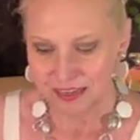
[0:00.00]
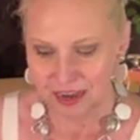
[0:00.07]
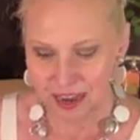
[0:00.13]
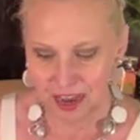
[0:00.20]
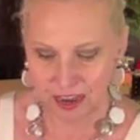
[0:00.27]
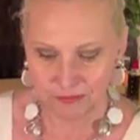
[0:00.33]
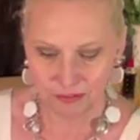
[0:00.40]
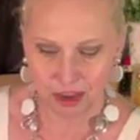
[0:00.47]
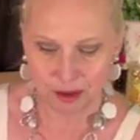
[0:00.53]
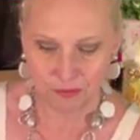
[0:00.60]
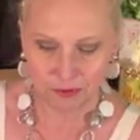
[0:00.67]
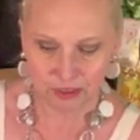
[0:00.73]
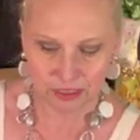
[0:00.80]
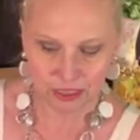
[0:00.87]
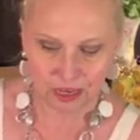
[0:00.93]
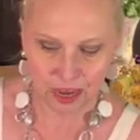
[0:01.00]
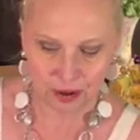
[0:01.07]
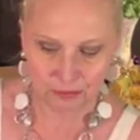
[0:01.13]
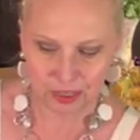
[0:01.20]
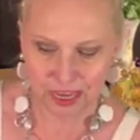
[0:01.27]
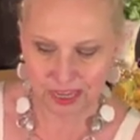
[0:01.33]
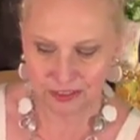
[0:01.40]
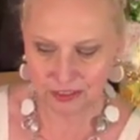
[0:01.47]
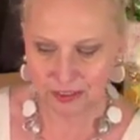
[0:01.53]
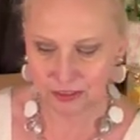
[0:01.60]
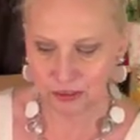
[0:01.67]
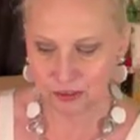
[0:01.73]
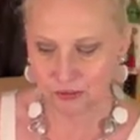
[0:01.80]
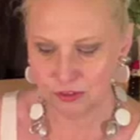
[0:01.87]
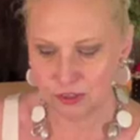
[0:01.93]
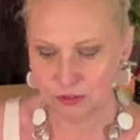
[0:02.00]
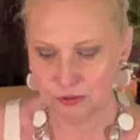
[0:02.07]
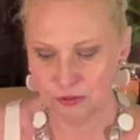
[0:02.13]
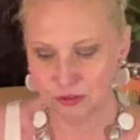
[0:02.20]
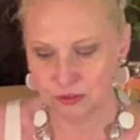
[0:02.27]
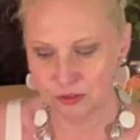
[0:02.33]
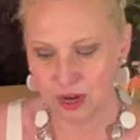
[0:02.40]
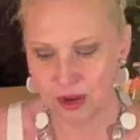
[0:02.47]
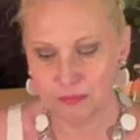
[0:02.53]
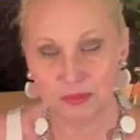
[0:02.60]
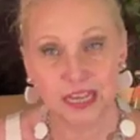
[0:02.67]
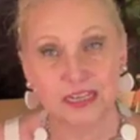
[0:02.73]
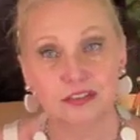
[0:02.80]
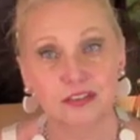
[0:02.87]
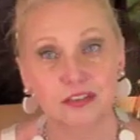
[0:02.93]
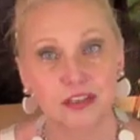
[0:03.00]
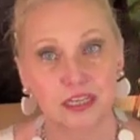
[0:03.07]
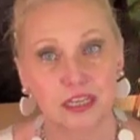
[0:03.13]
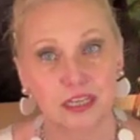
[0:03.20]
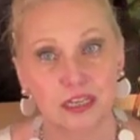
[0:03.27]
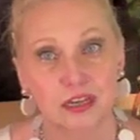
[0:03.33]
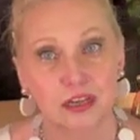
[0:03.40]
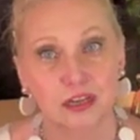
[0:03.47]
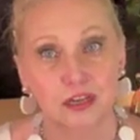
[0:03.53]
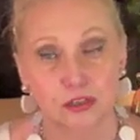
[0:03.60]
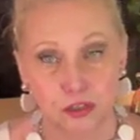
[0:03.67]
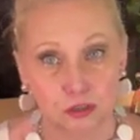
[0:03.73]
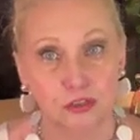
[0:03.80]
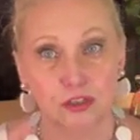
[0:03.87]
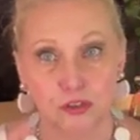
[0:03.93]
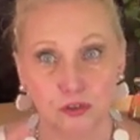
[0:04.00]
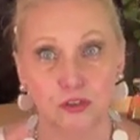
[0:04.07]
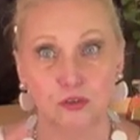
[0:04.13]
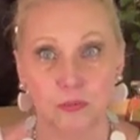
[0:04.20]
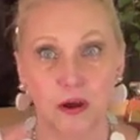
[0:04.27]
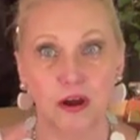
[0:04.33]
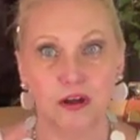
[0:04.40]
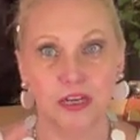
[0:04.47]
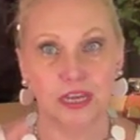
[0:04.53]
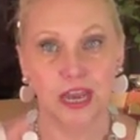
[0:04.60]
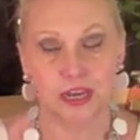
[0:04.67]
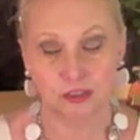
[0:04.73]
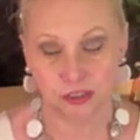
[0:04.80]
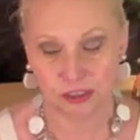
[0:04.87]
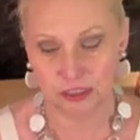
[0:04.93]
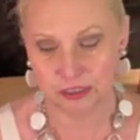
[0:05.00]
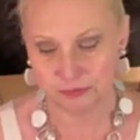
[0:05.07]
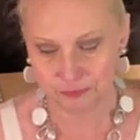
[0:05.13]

I'm late to the JuicyCouture. I'm late to the JuicyCouture party, actually.